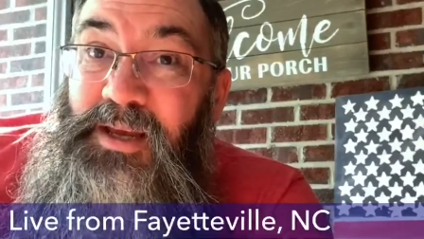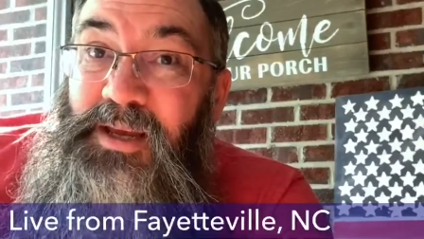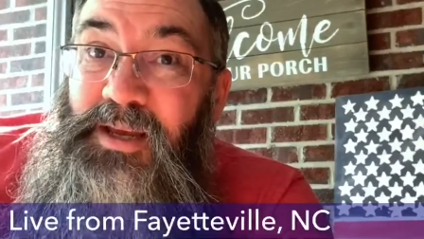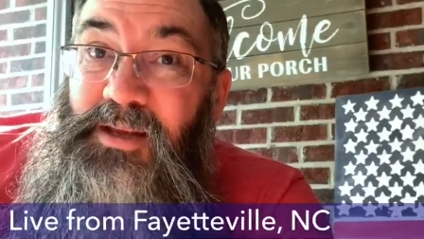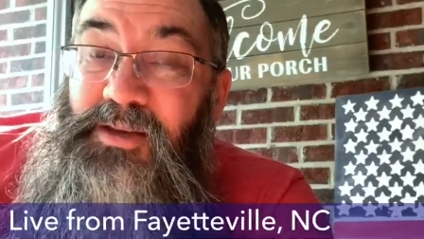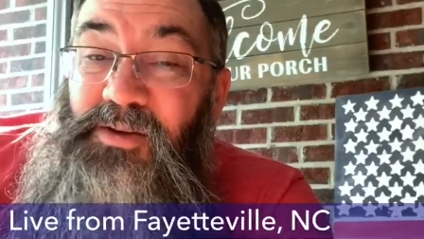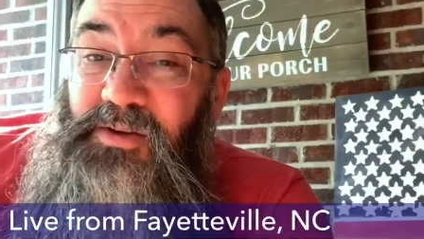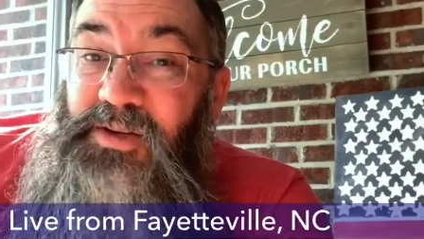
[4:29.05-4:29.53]

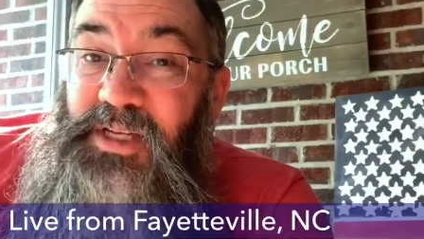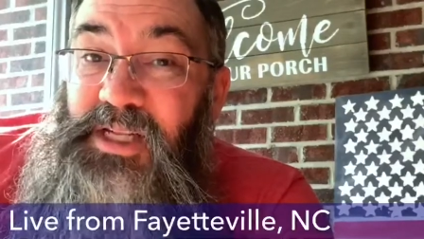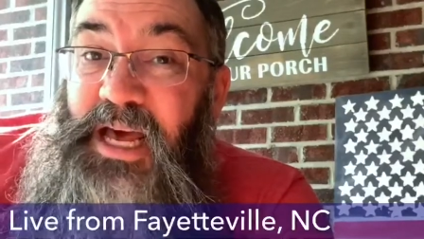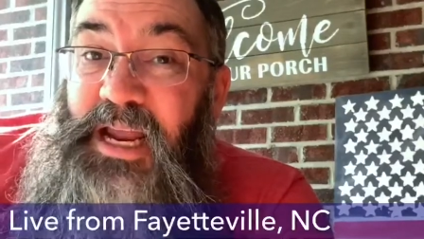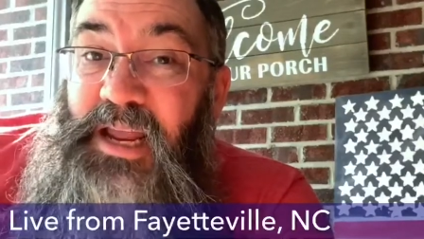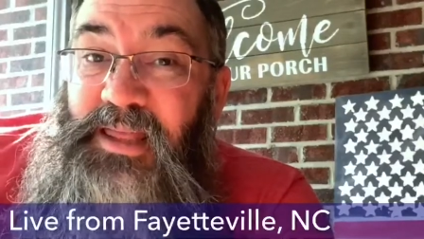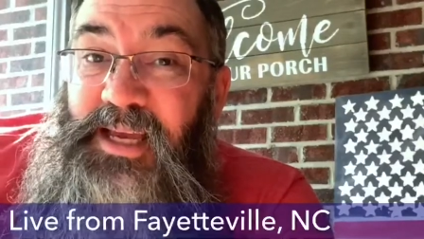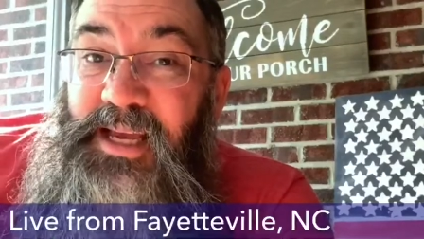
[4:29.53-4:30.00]
So there's a
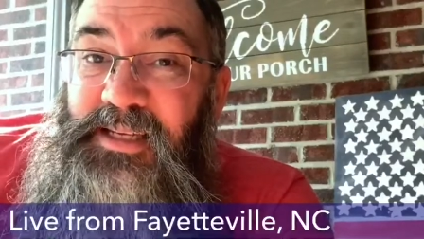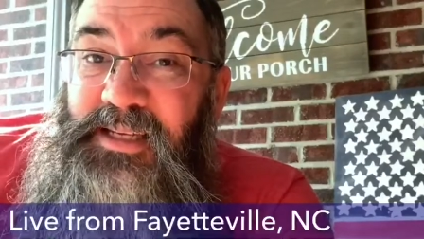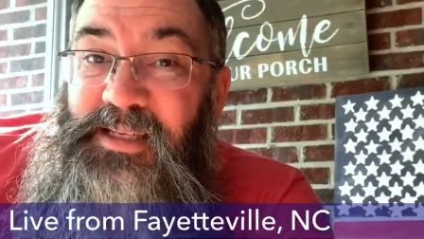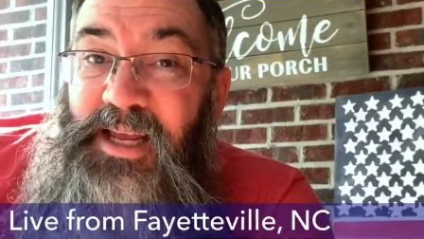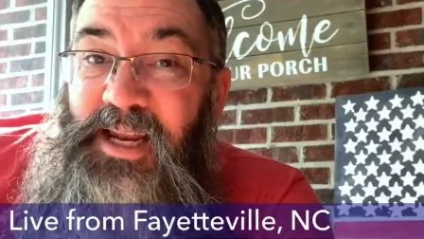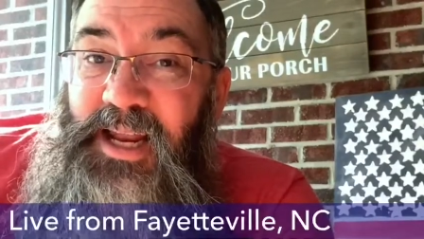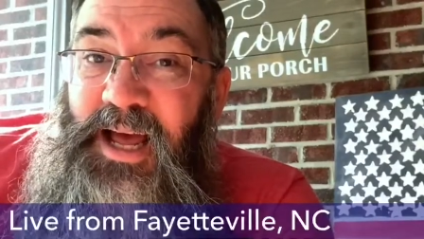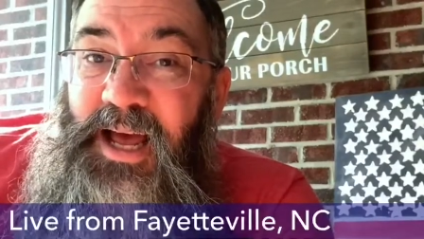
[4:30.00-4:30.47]
lot of things
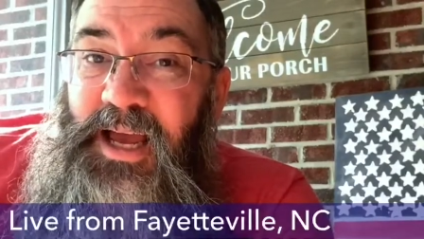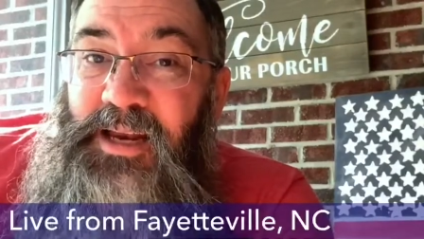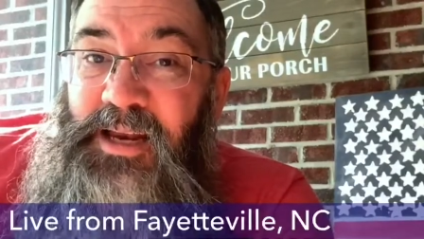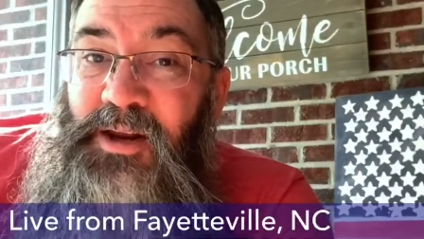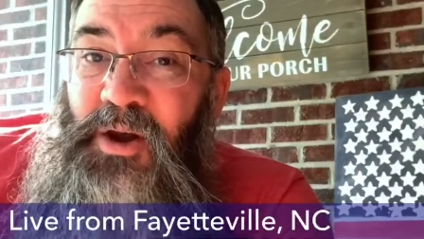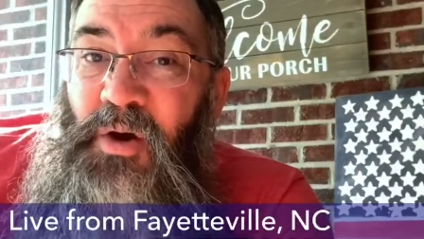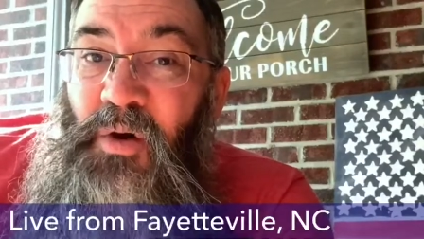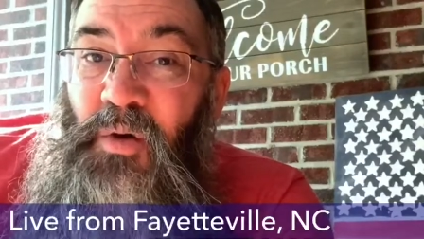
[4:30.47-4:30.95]
that I
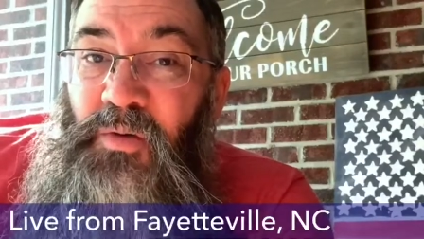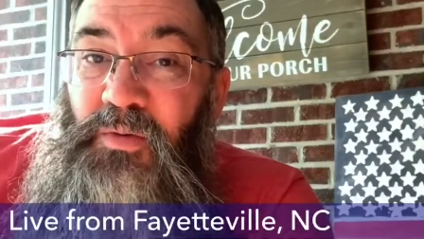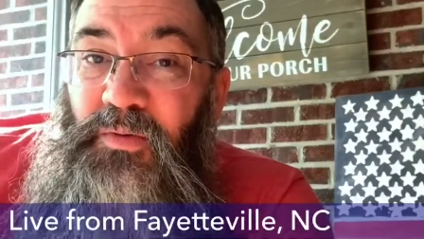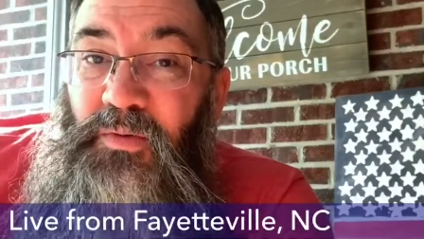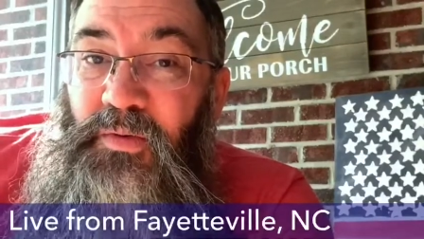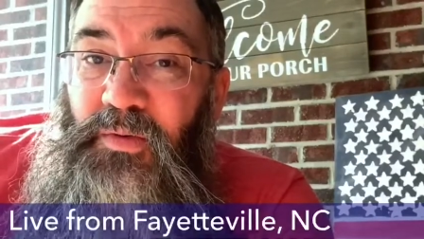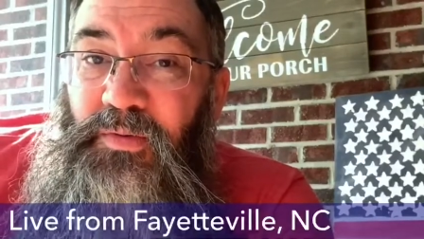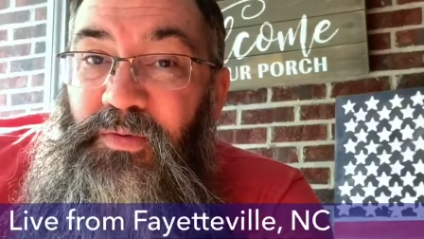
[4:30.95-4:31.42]
know
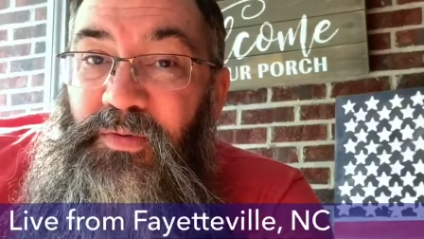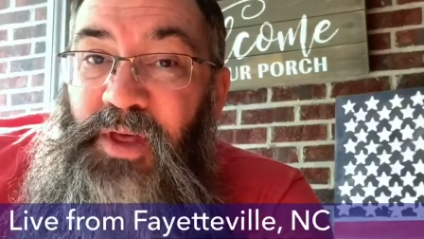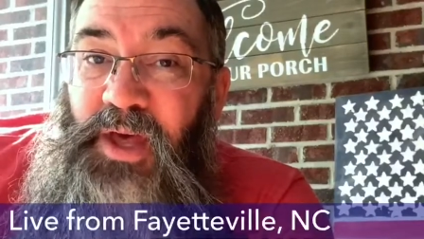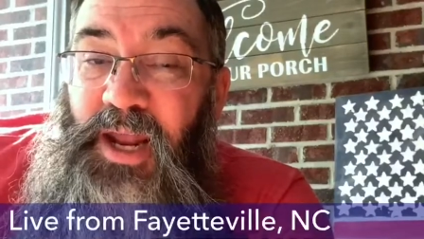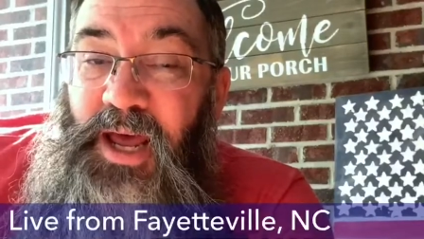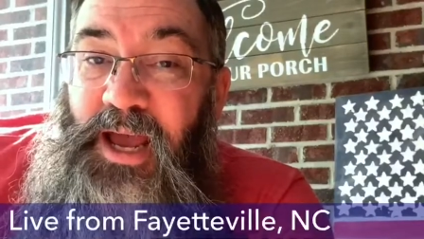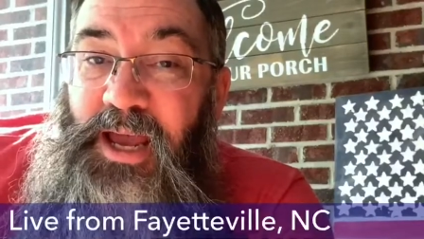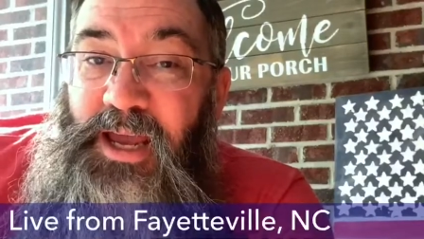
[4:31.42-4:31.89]

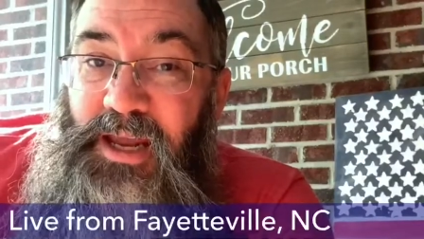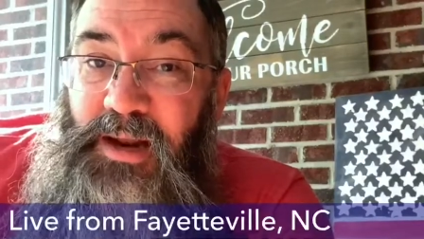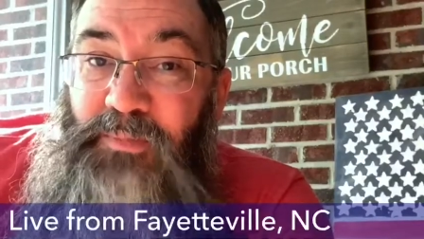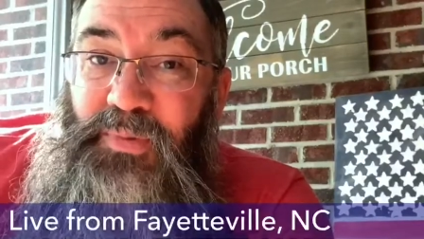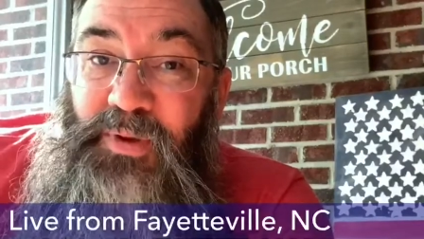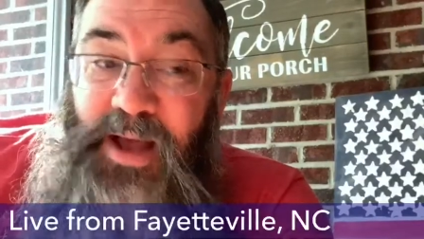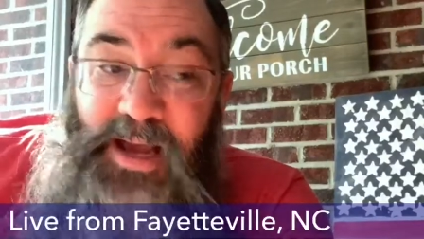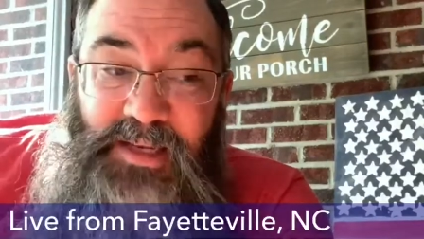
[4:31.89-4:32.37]
that I can
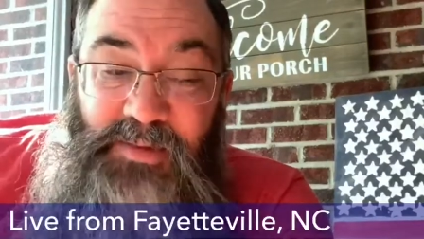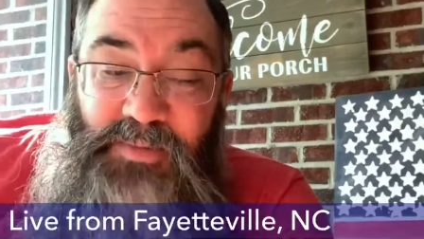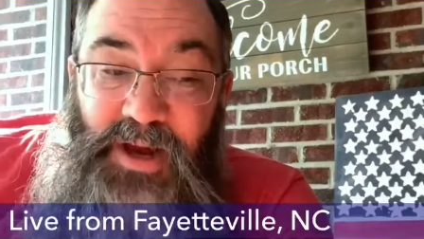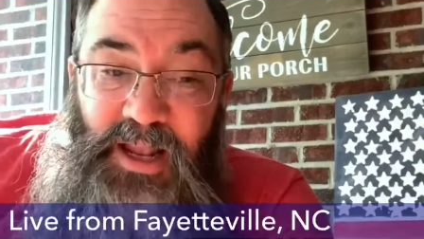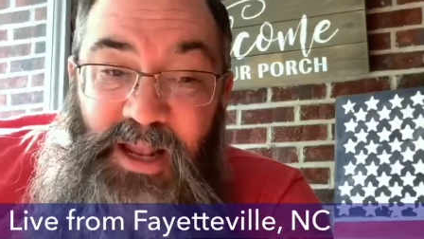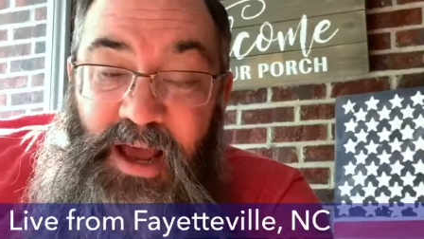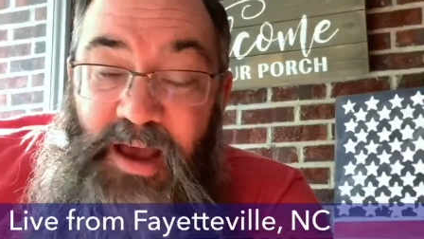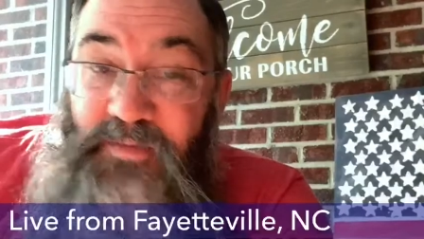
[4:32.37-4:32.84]
apply to my
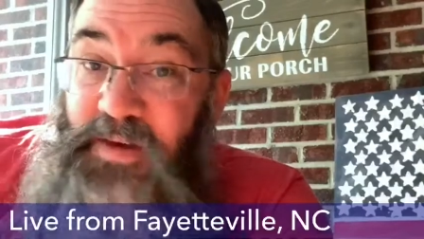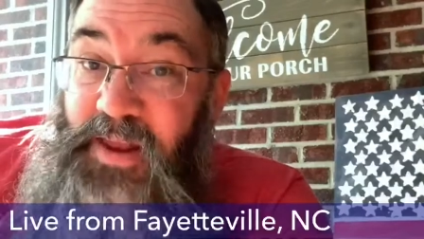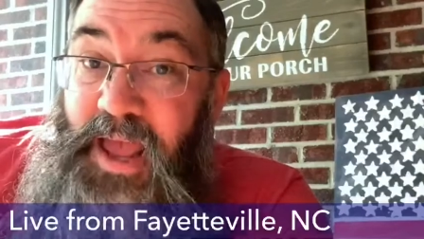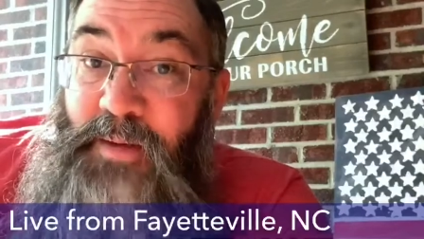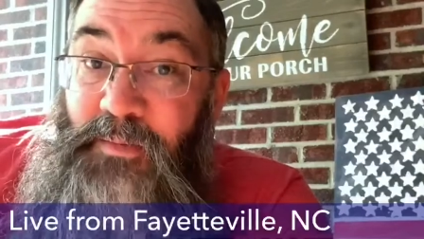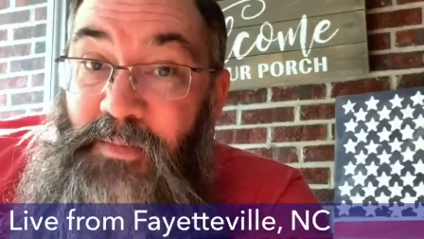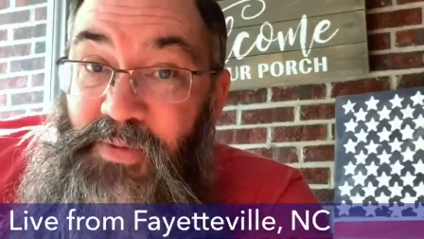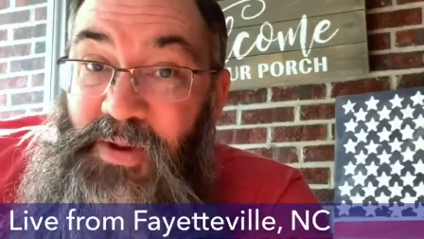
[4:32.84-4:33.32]
life and
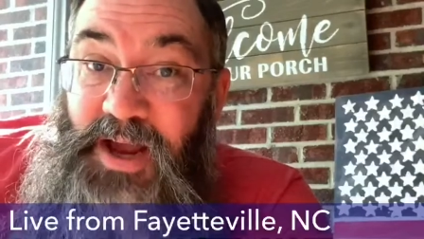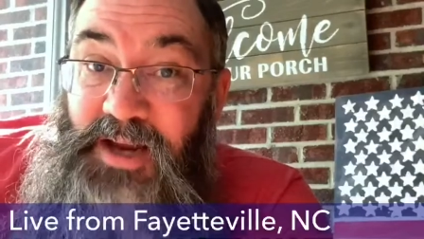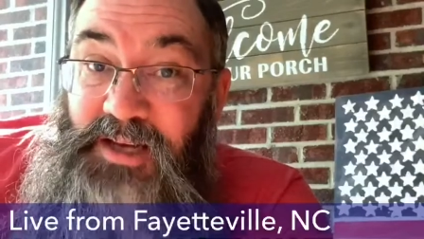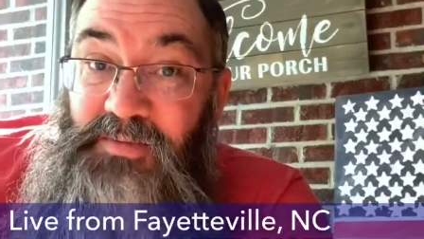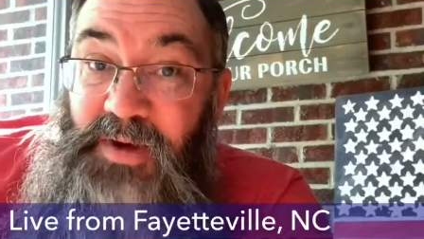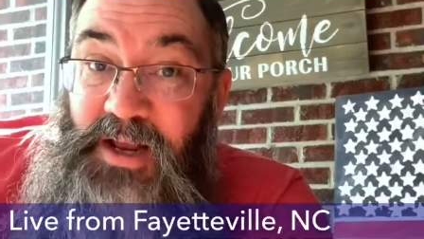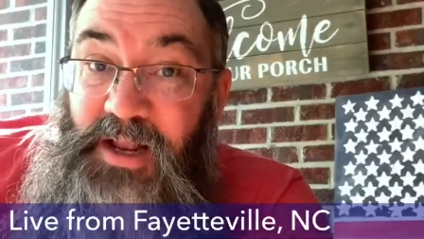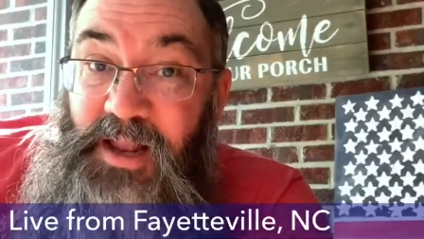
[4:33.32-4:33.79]
am applying
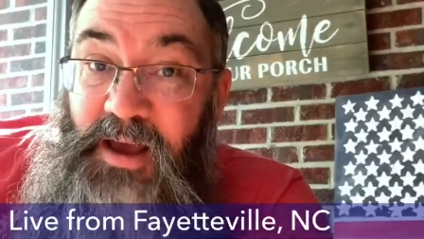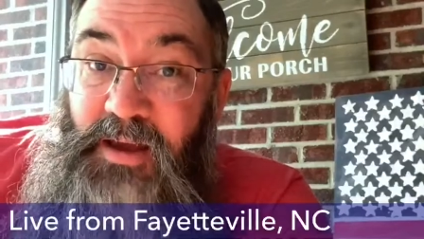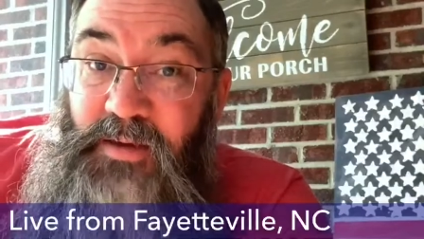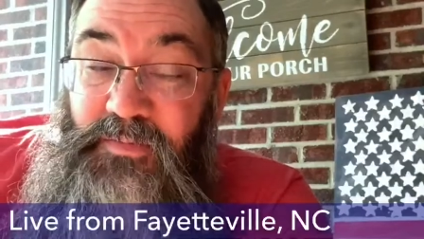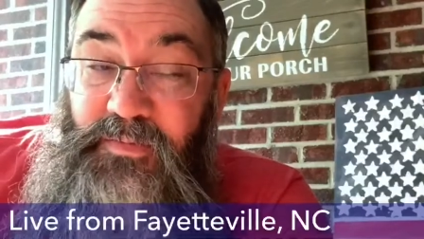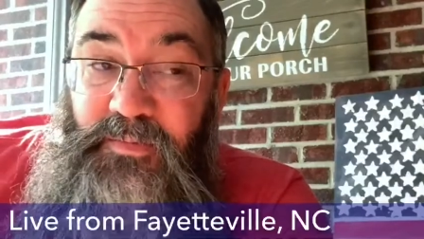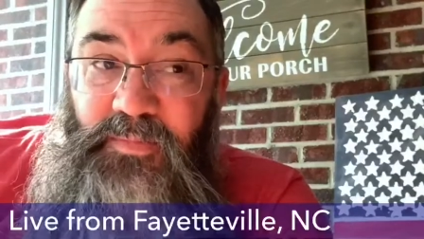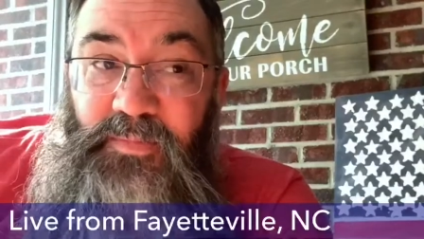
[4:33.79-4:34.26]
to my life.